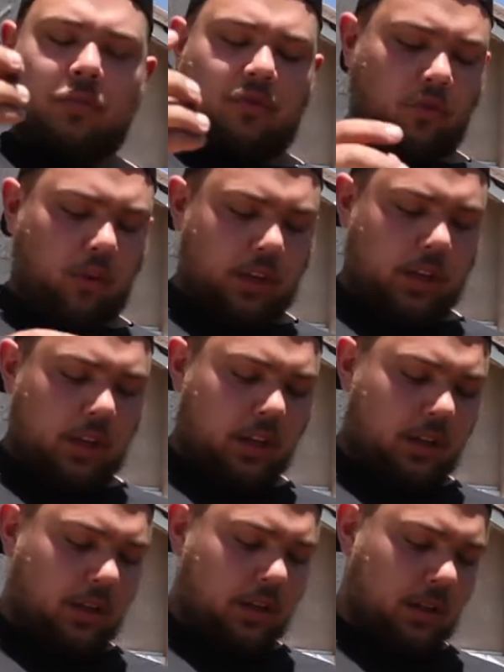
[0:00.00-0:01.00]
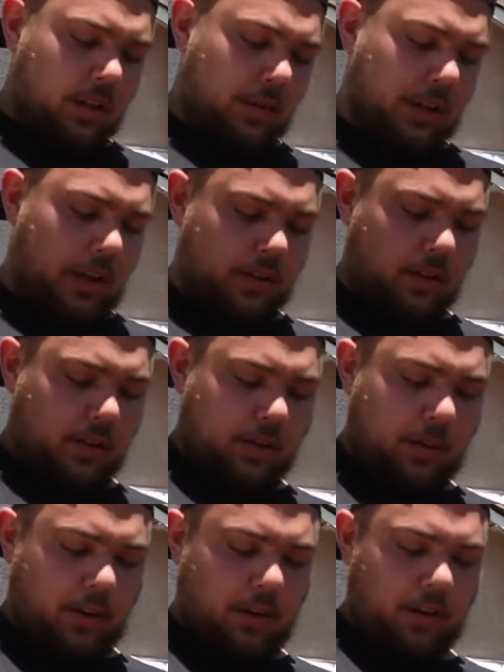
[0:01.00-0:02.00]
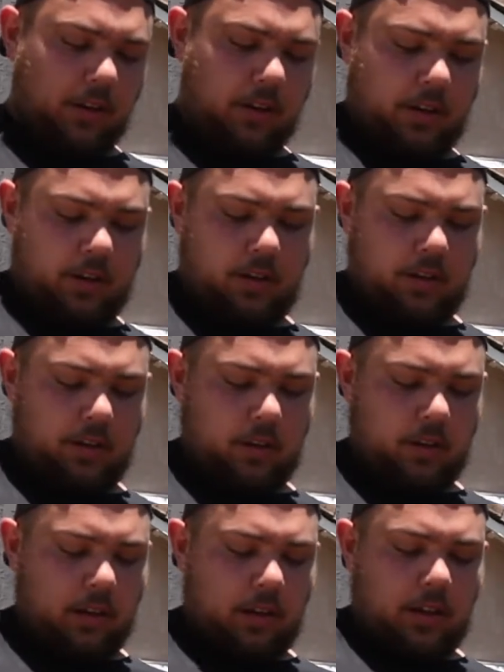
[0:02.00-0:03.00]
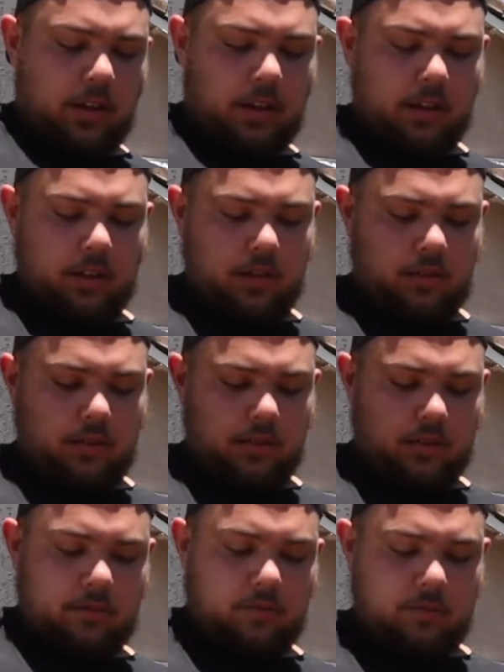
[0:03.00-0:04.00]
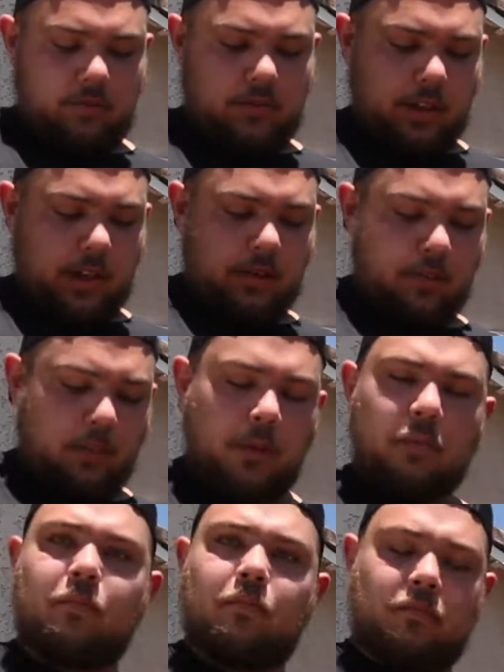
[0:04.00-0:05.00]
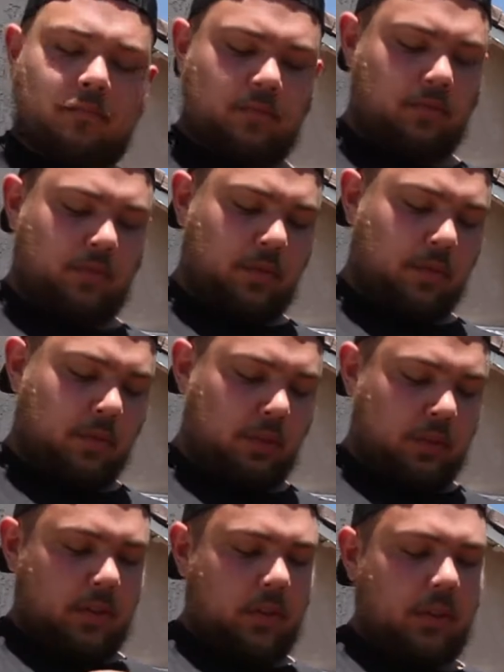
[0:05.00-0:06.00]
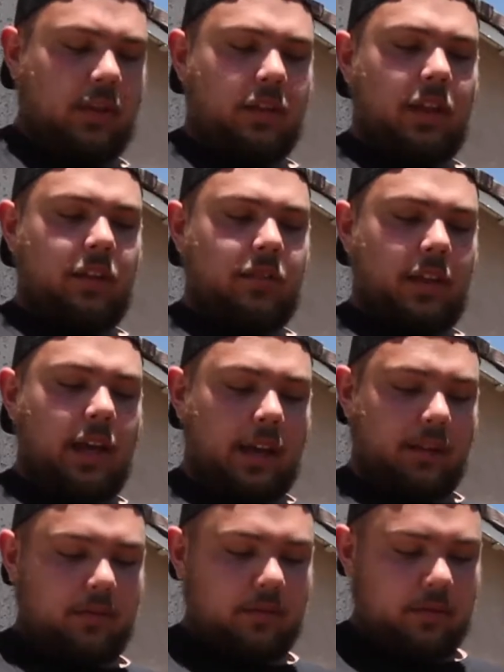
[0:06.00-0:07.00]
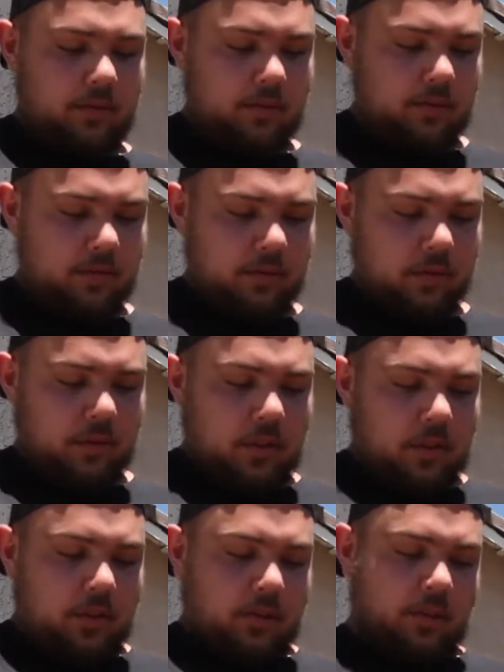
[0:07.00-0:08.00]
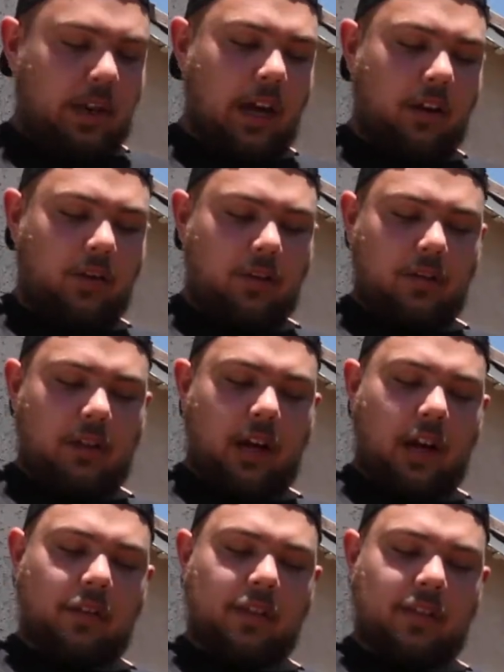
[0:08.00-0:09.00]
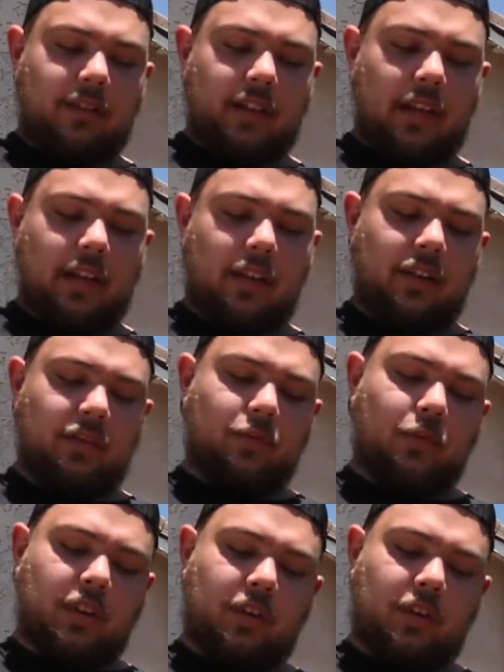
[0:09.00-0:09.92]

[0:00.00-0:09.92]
4 key that we had talked about earlier, and then you just tighten them up. And that's that. So now, how this light is with